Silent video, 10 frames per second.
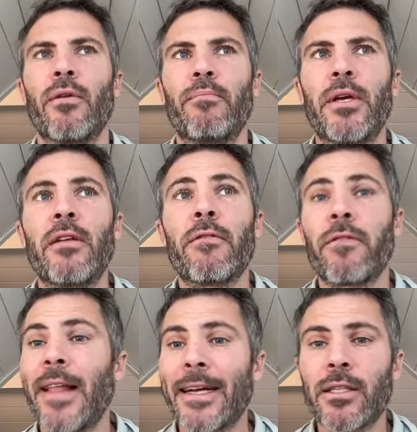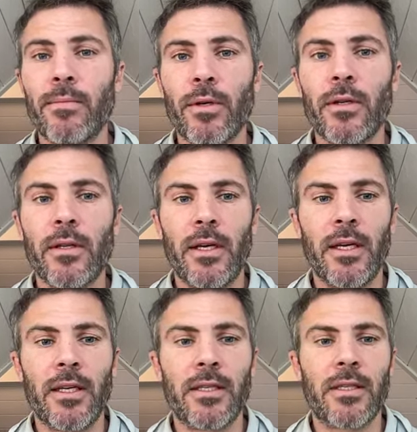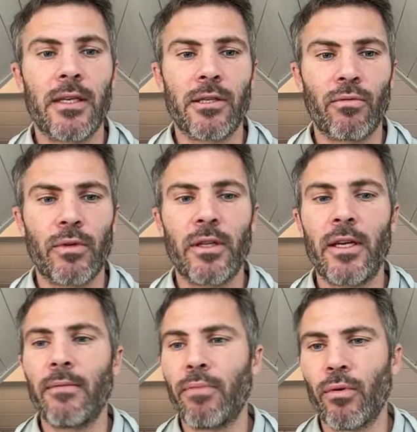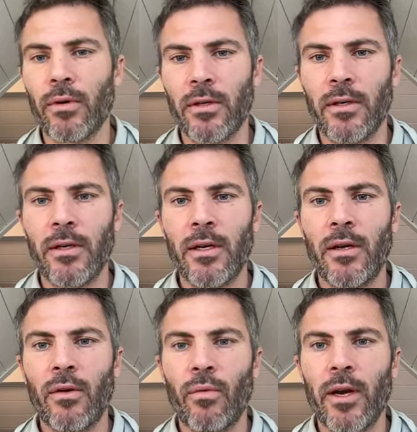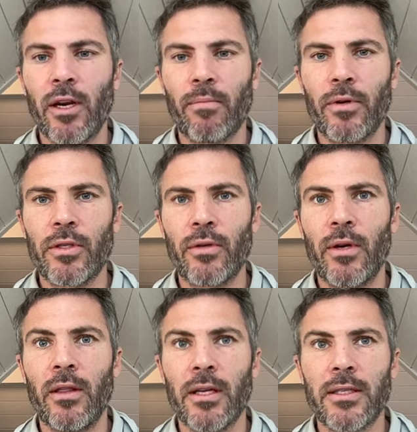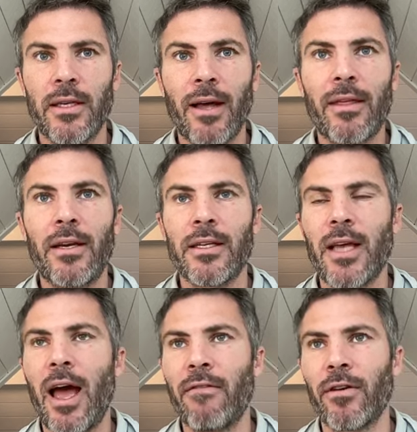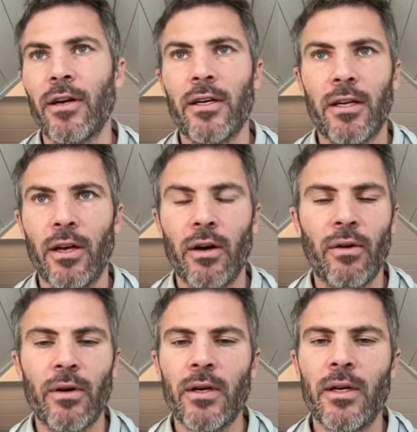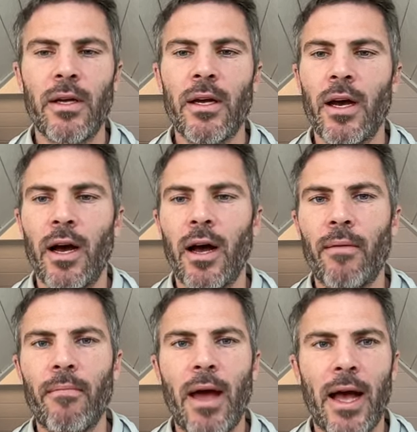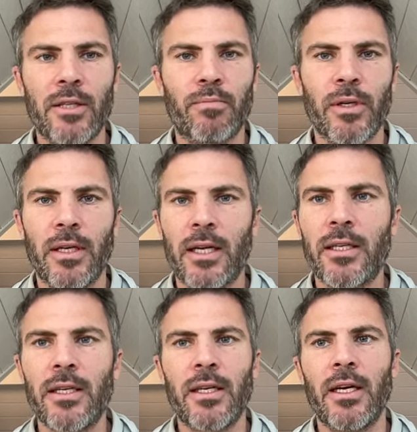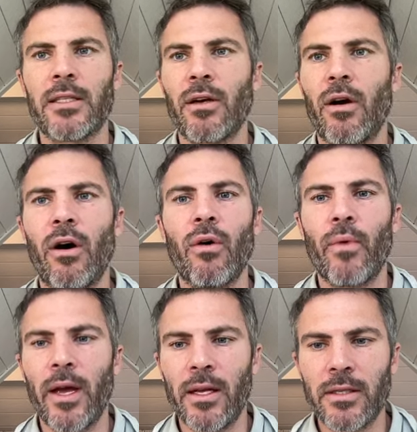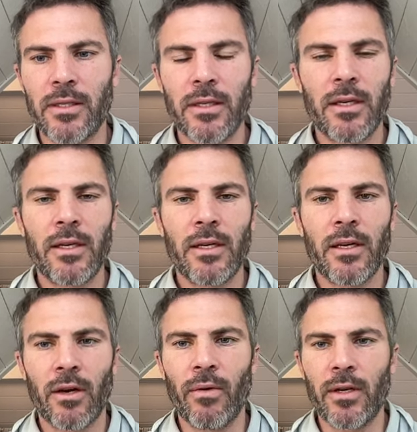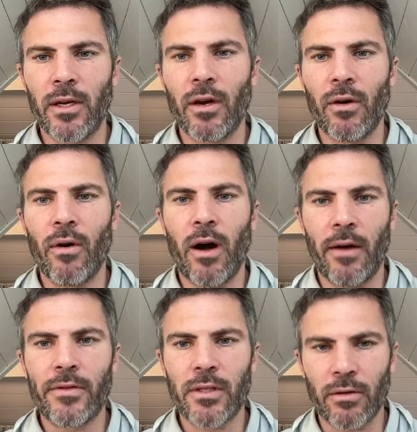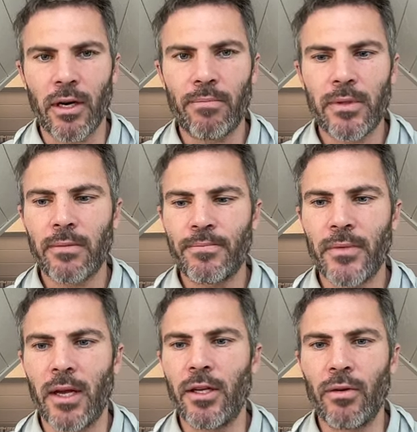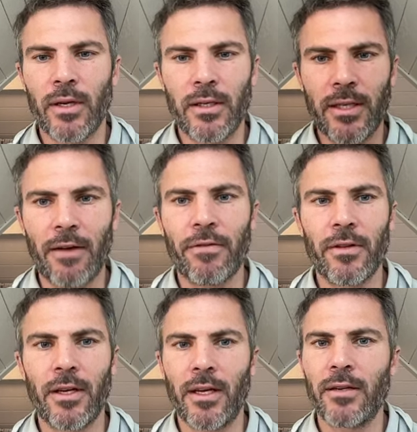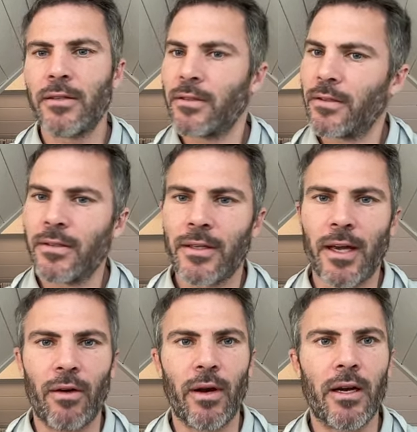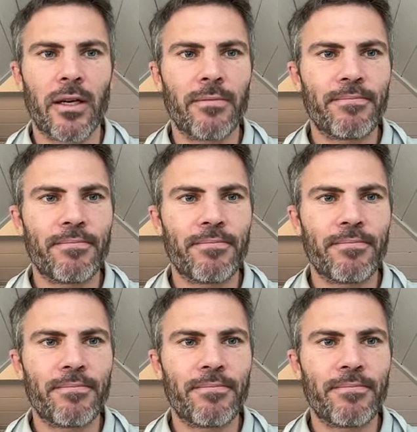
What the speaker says: being flexible is really important when you're pursuing this. Nothing is ever going to go as predicted. It's always going to go off script, and you can definitely count on it.